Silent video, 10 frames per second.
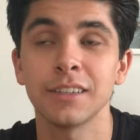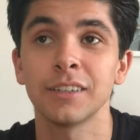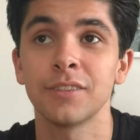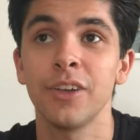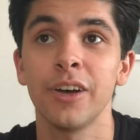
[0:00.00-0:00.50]
I
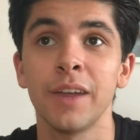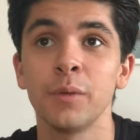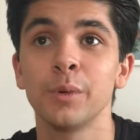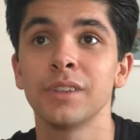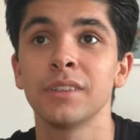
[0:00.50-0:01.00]
thought
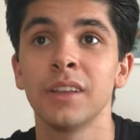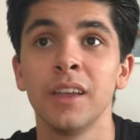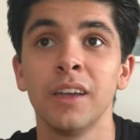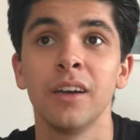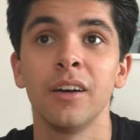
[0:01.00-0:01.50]
everyone,
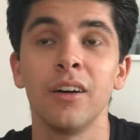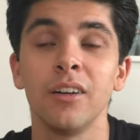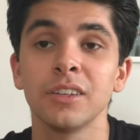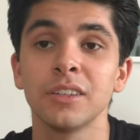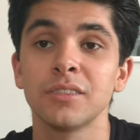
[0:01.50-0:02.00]

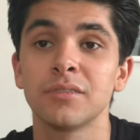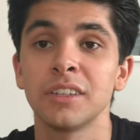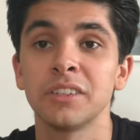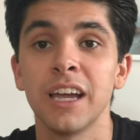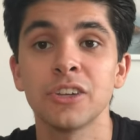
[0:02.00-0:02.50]
all the
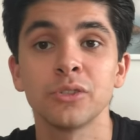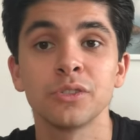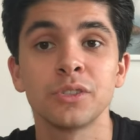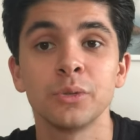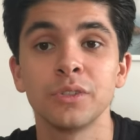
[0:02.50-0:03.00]
international
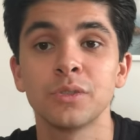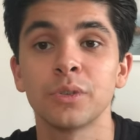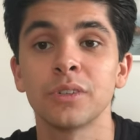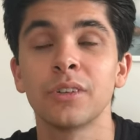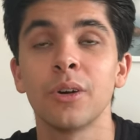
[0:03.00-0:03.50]
students
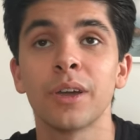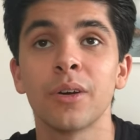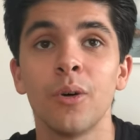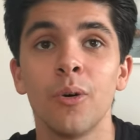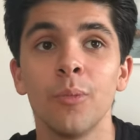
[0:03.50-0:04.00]
were going
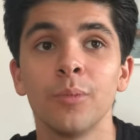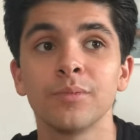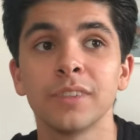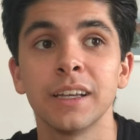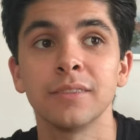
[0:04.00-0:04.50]
home,
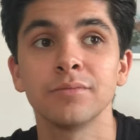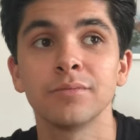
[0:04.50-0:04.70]
that